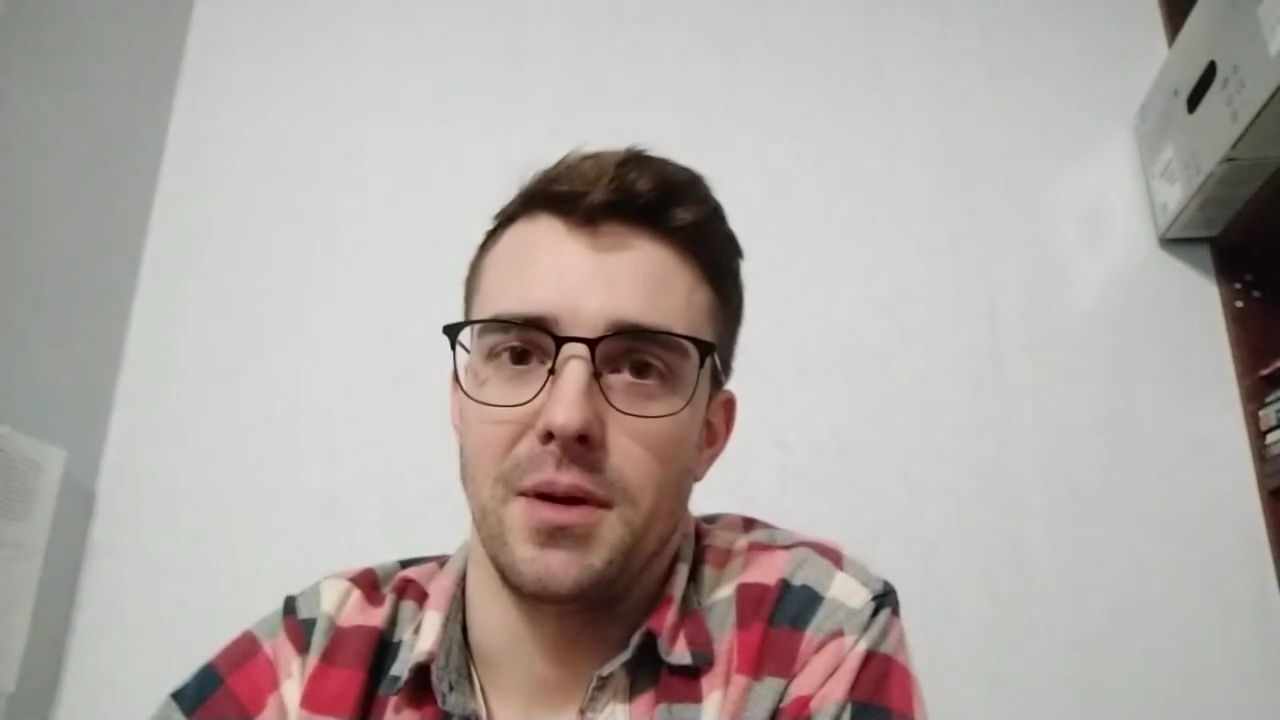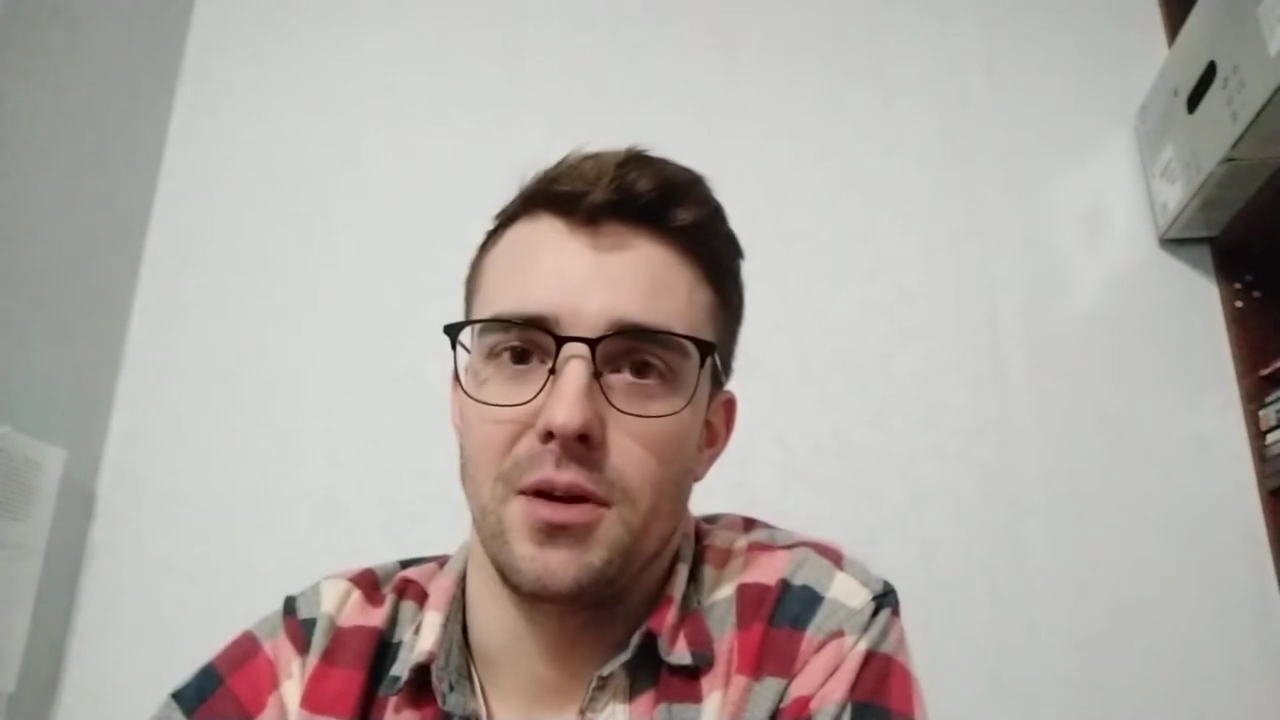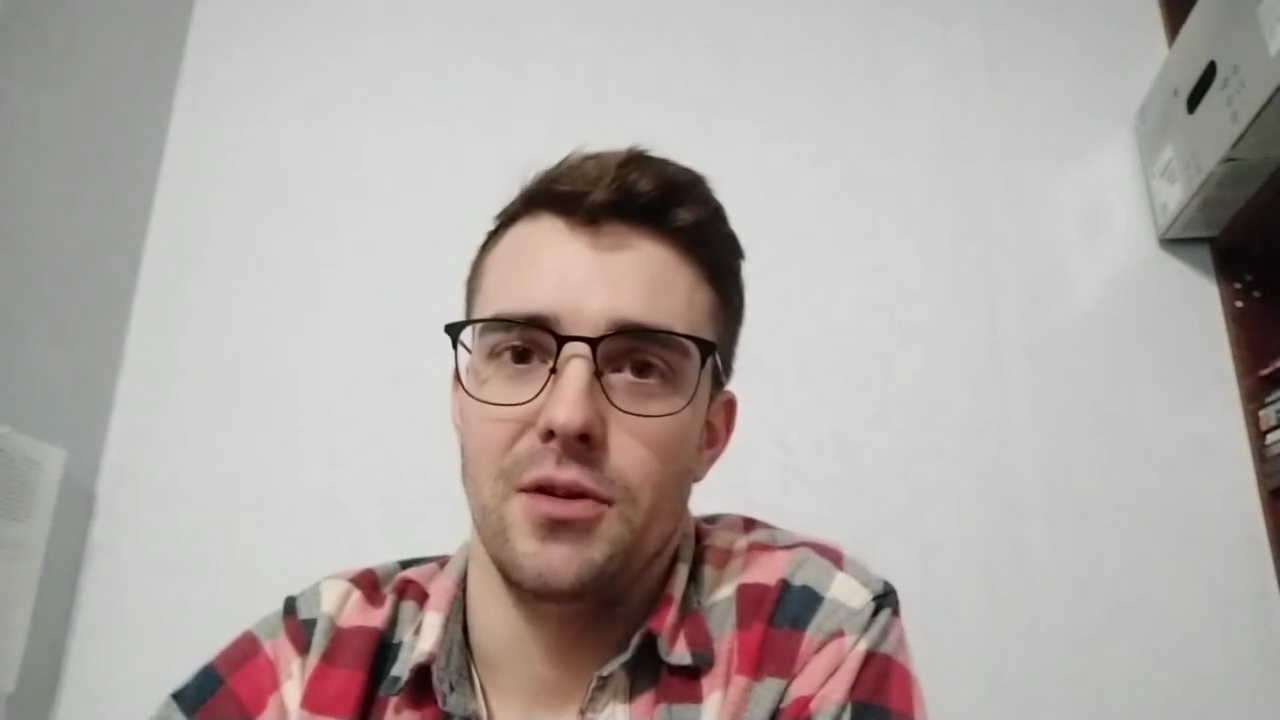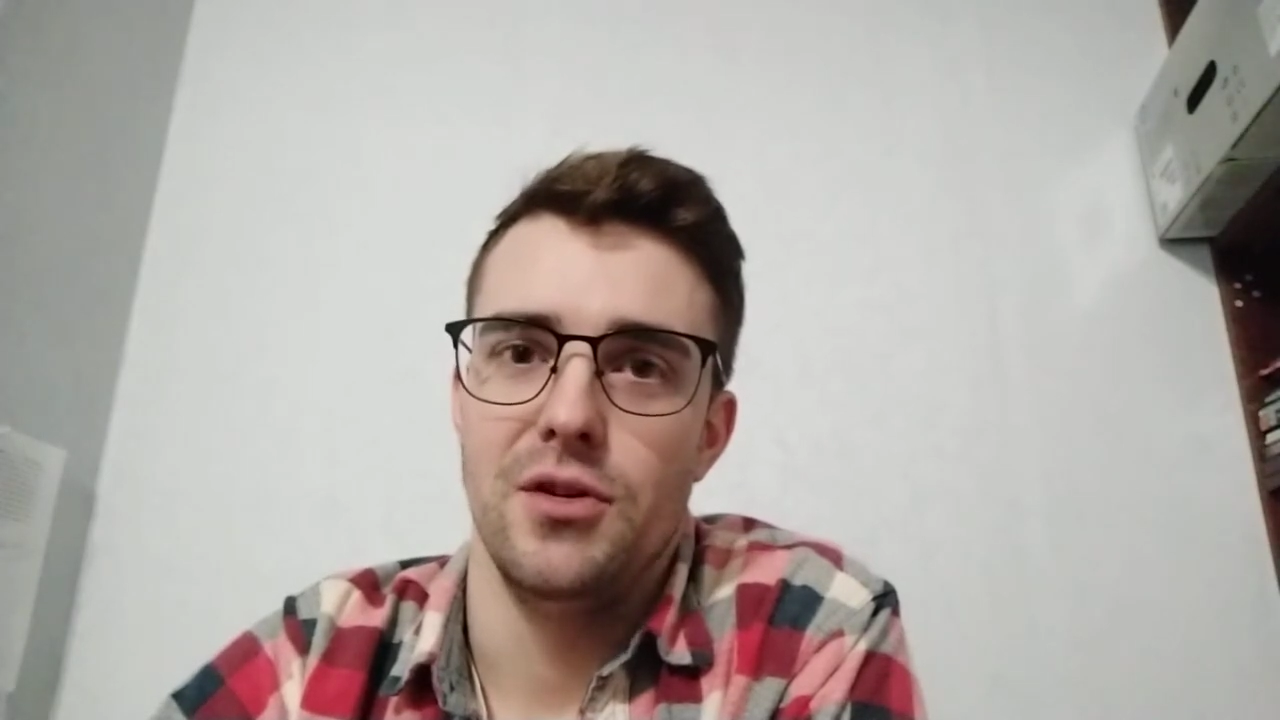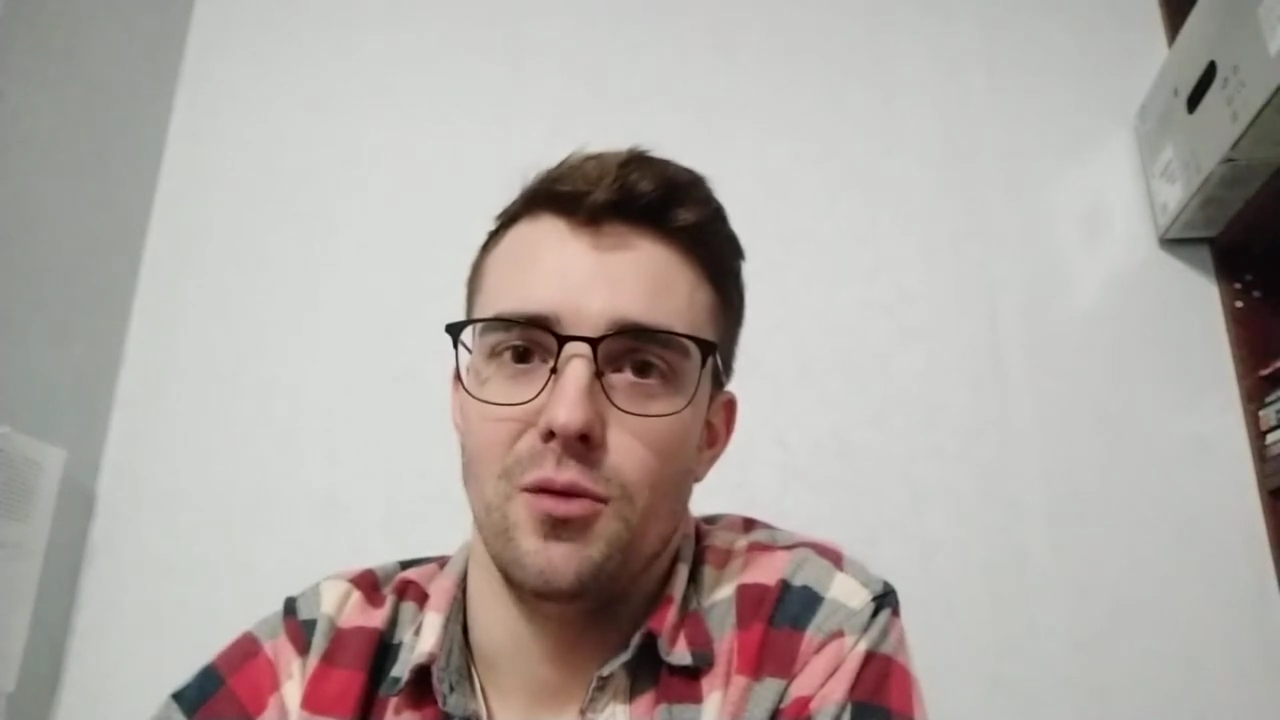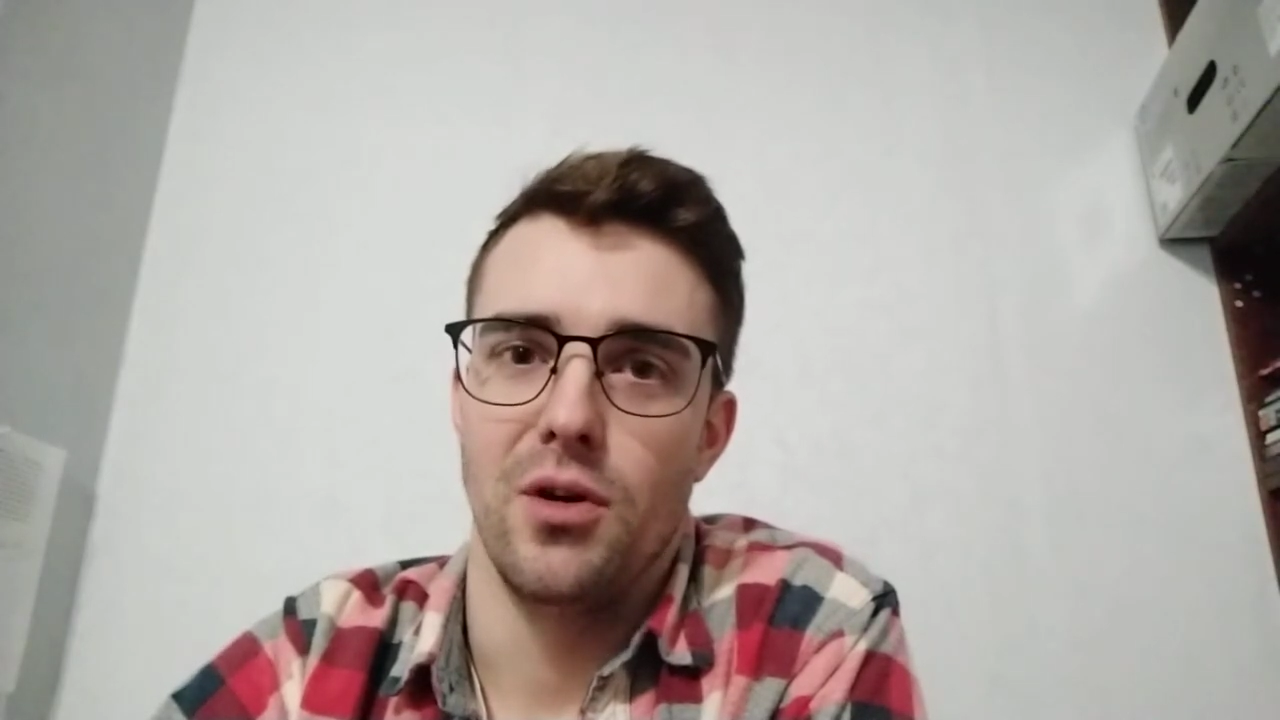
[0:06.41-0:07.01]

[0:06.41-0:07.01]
because you